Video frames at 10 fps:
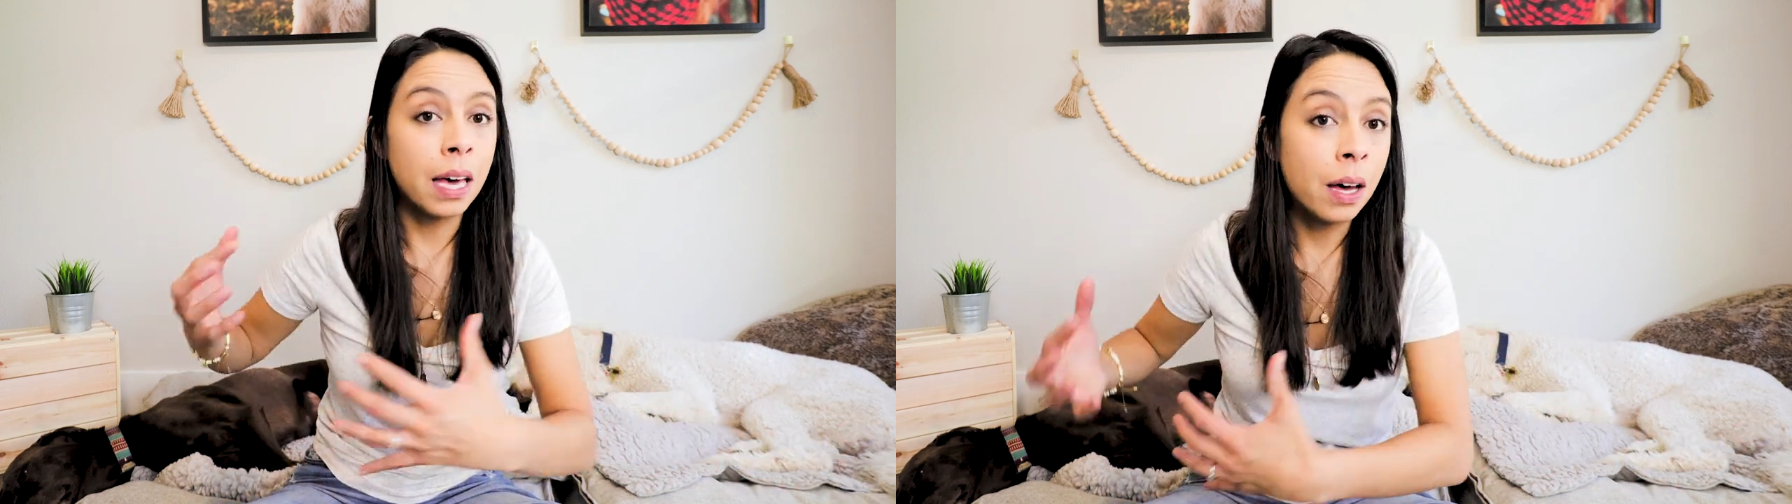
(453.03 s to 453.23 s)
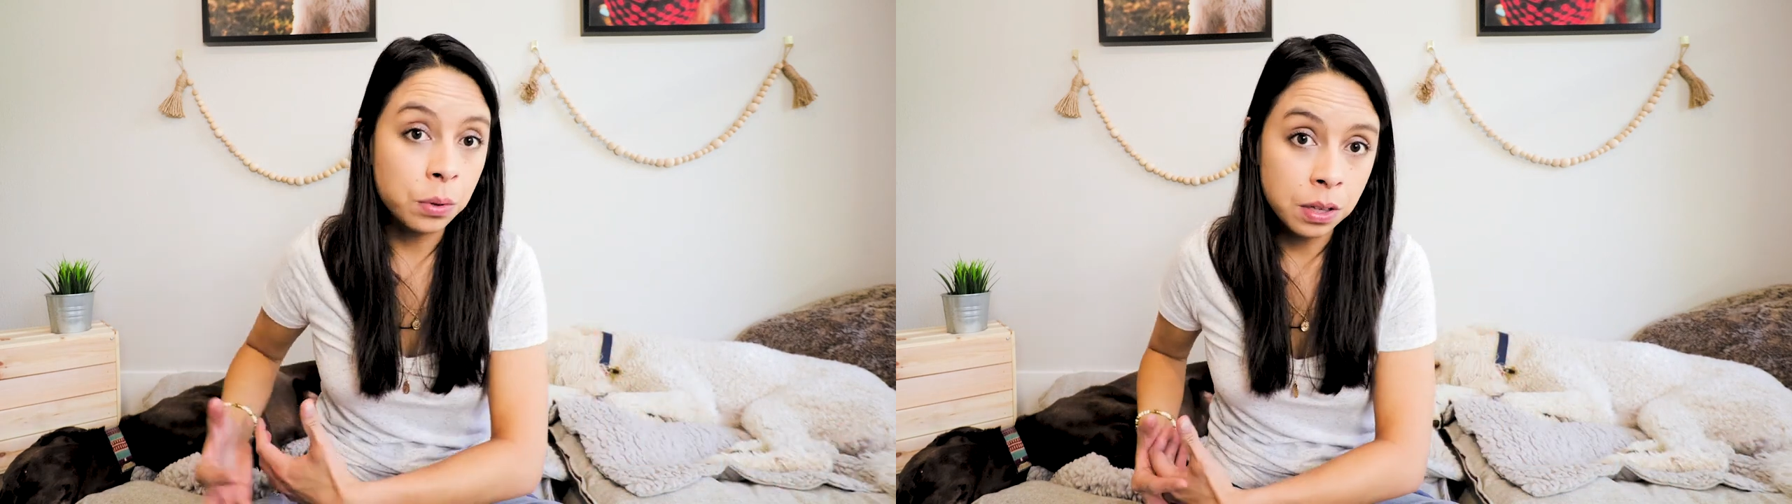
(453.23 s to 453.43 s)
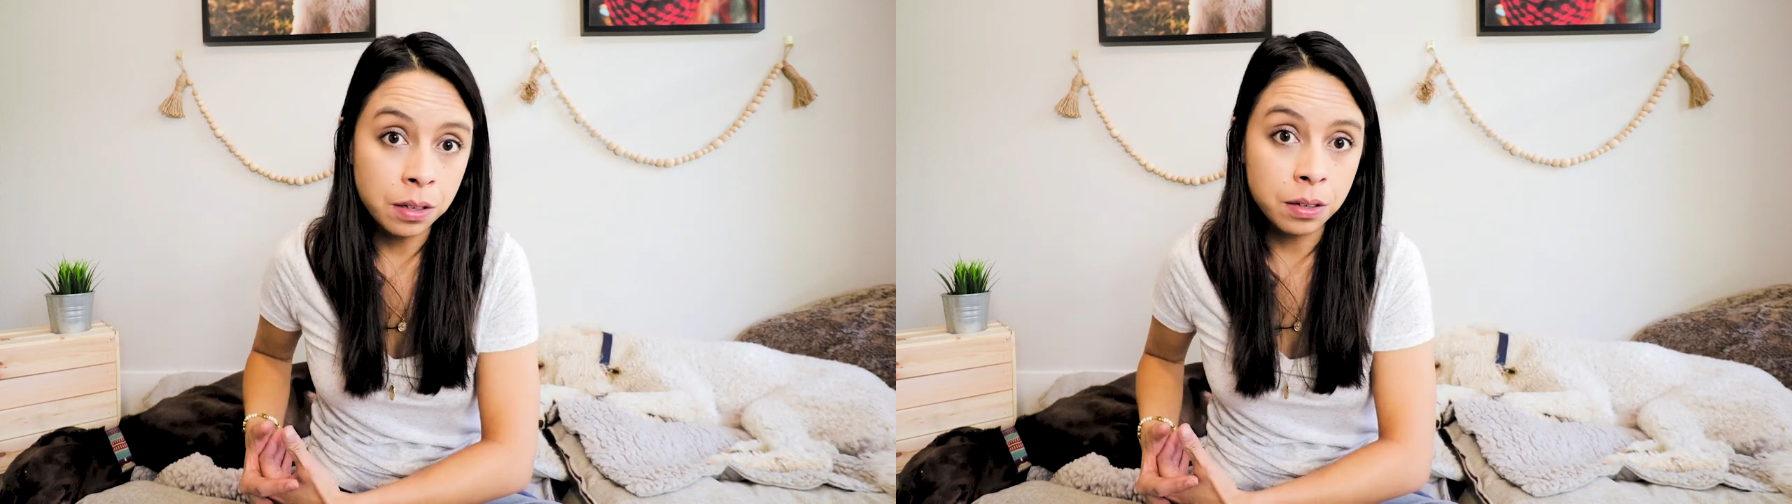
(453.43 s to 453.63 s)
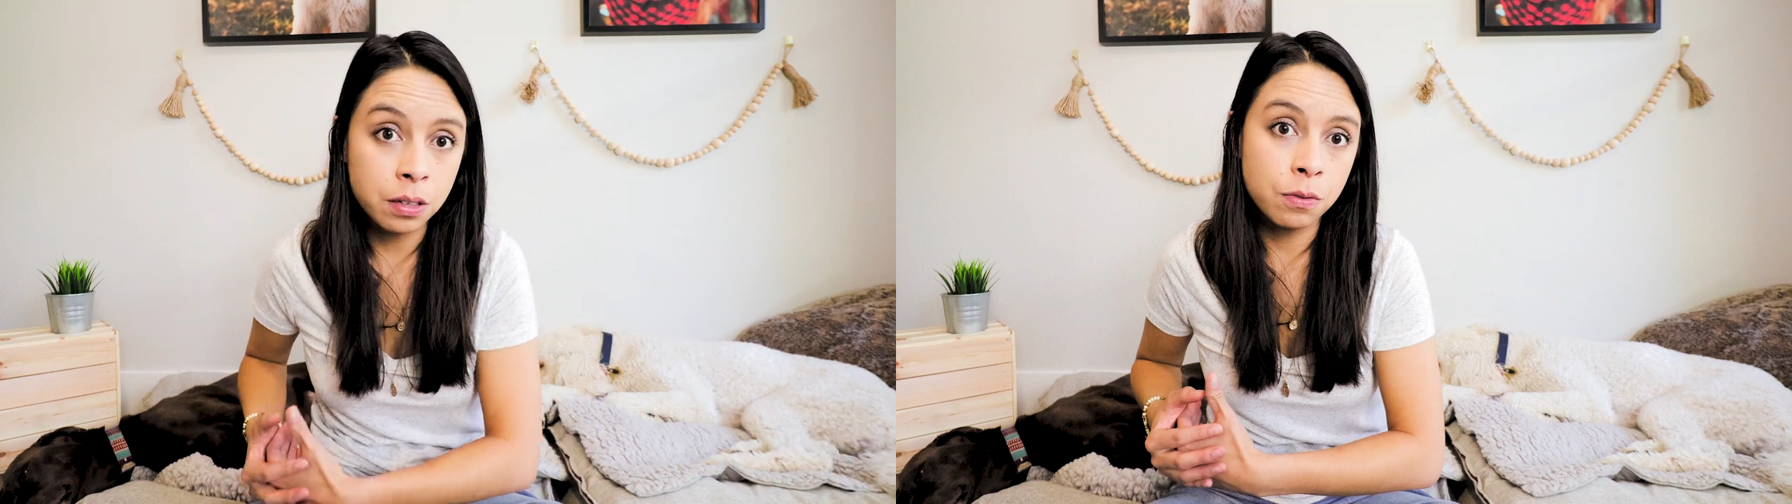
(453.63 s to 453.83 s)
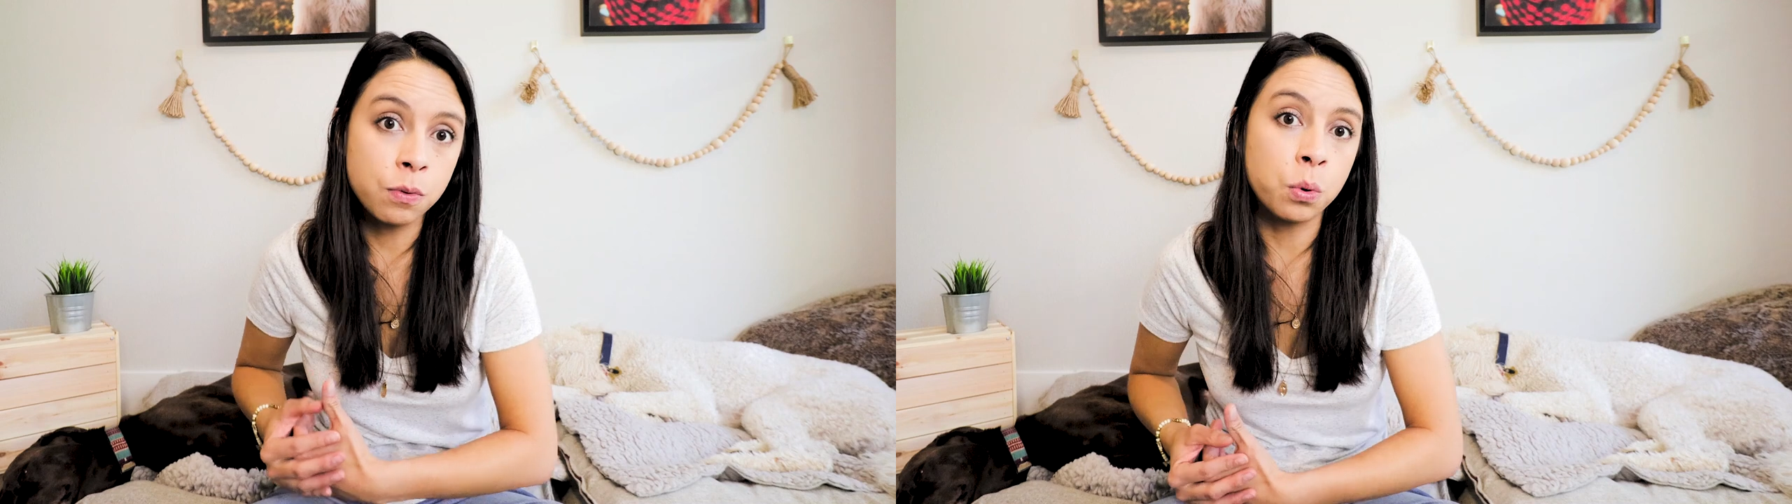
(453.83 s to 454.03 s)

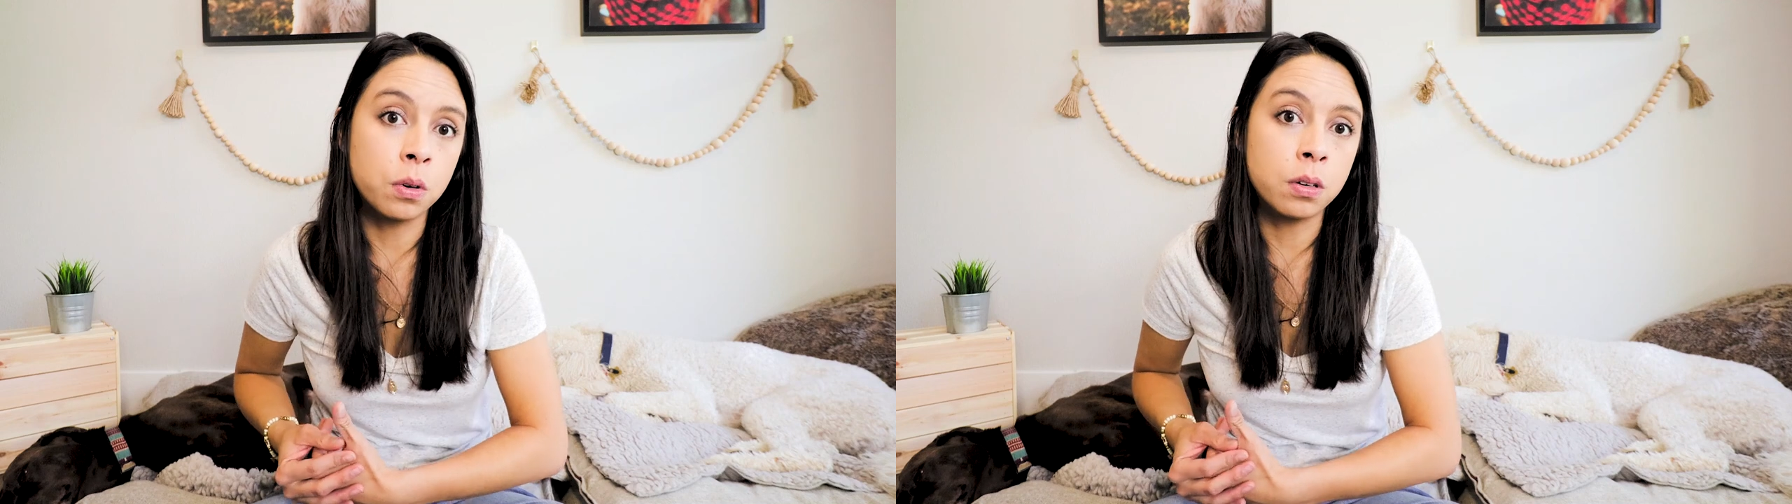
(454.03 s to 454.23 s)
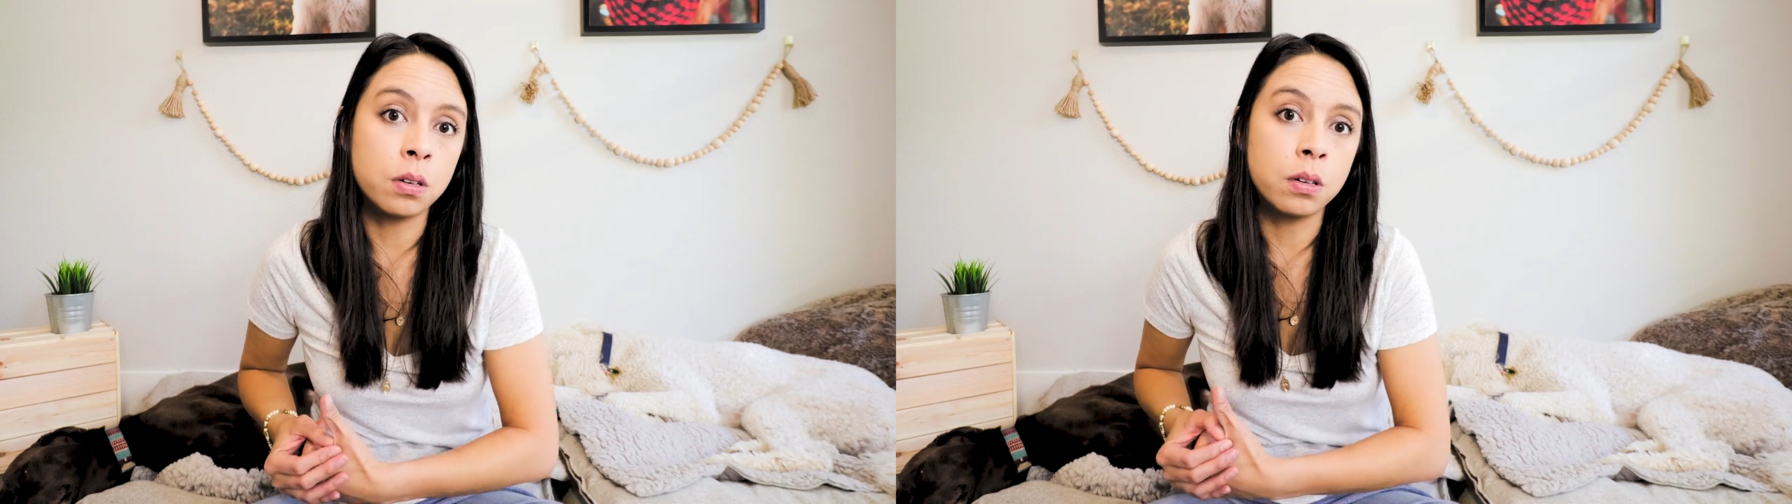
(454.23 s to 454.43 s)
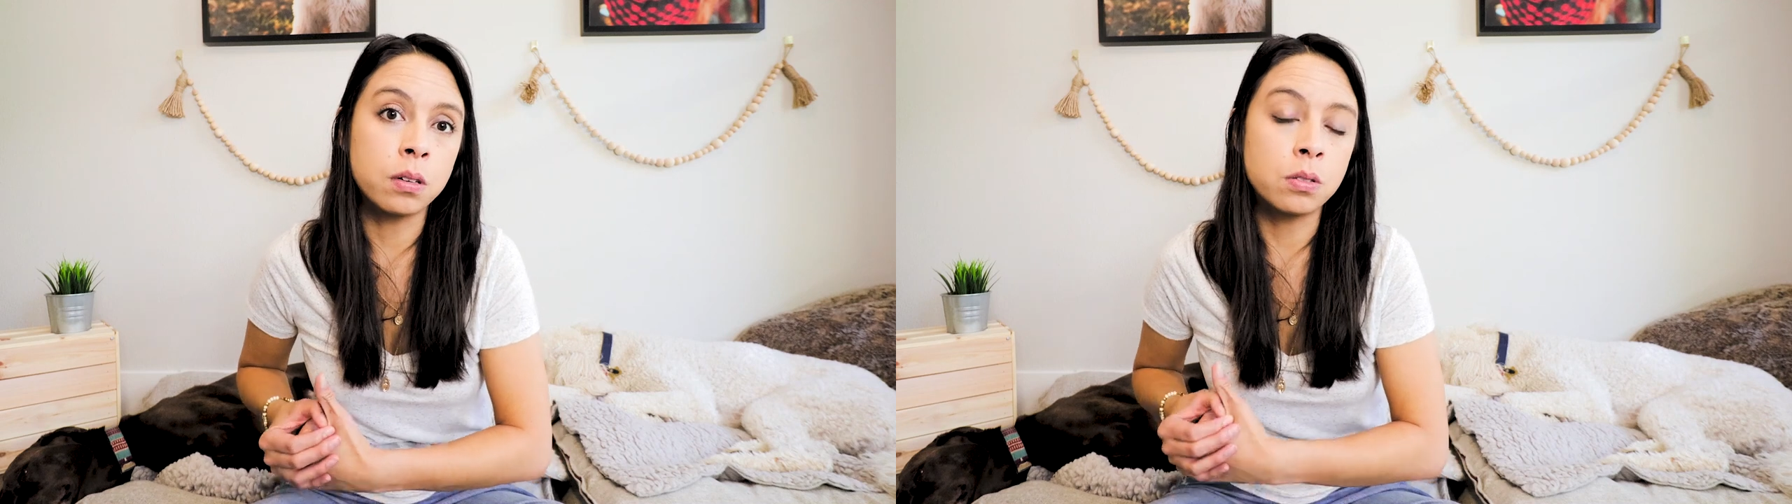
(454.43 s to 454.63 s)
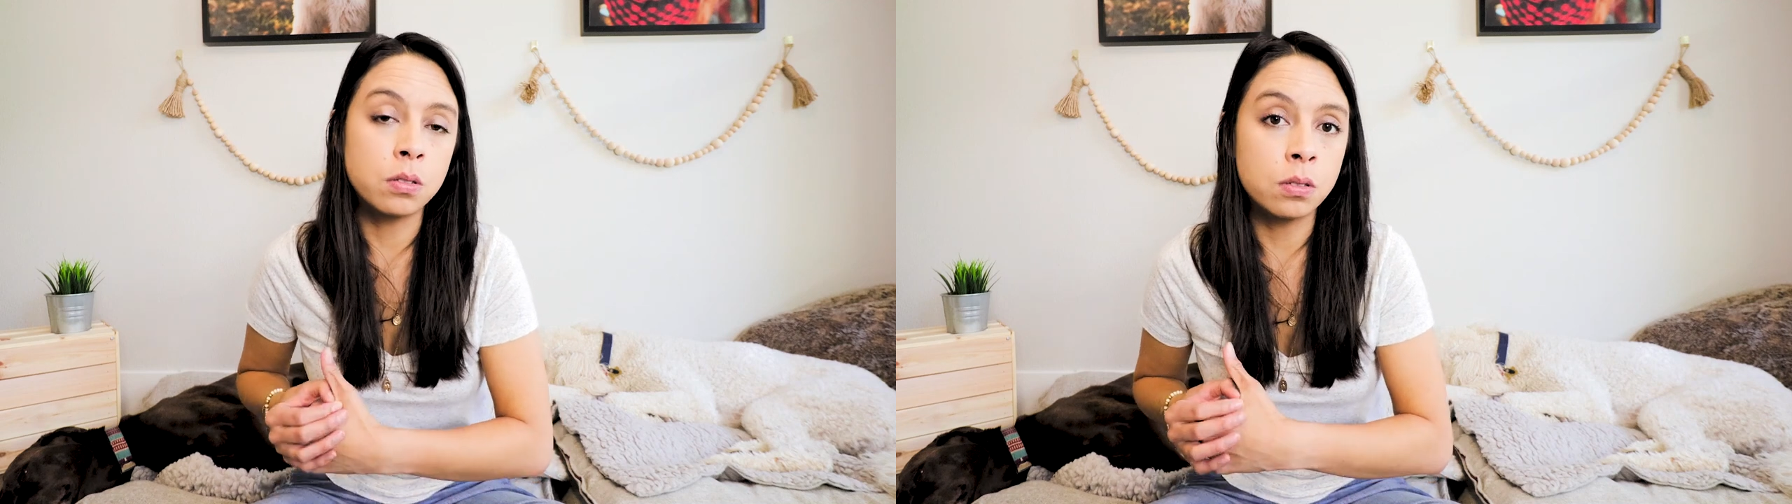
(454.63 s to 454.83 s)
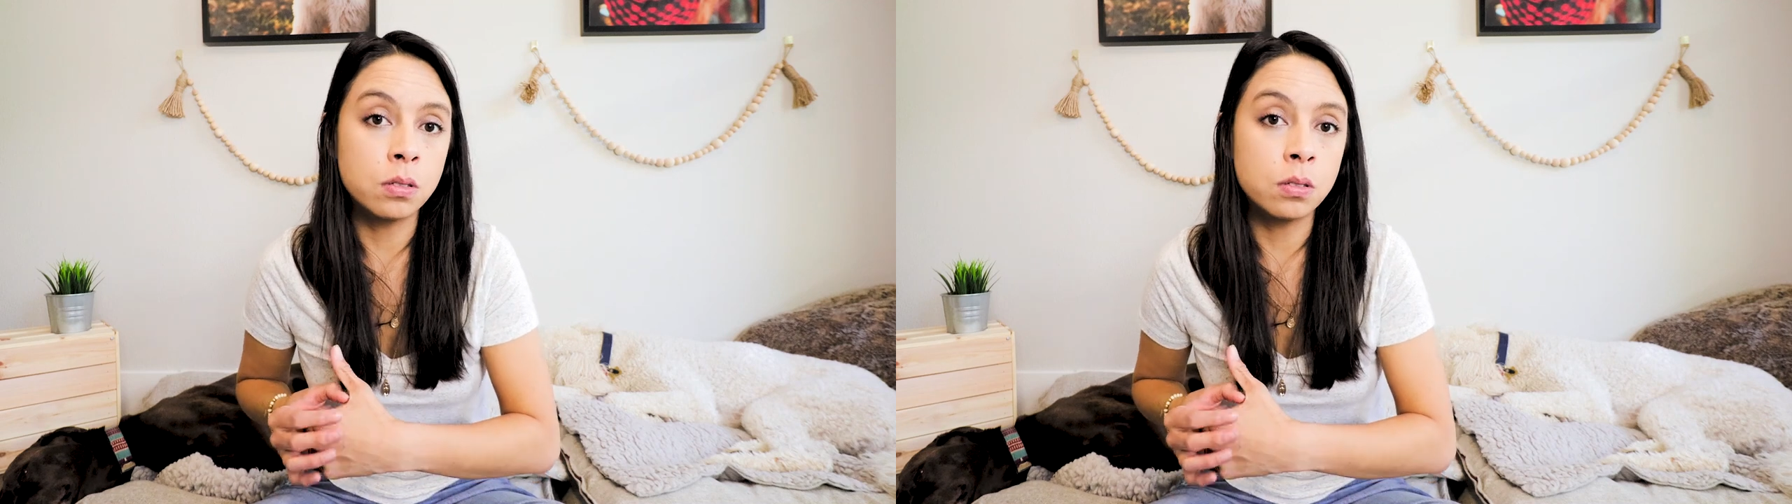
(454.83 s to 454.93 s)
healthier for